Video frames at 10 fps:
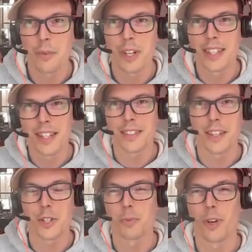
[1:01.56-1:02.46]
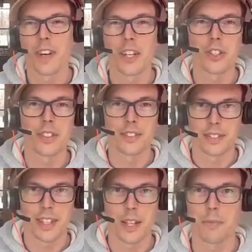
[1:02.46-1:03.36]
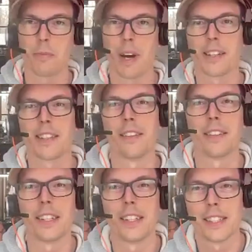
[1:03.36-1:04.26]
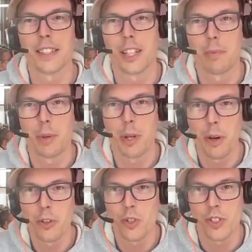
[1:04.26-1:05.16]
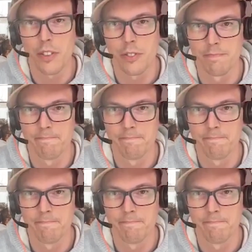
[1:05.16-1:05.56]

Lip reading: with Destination Motivation. Caleb, mind telling us a little bit about yourself?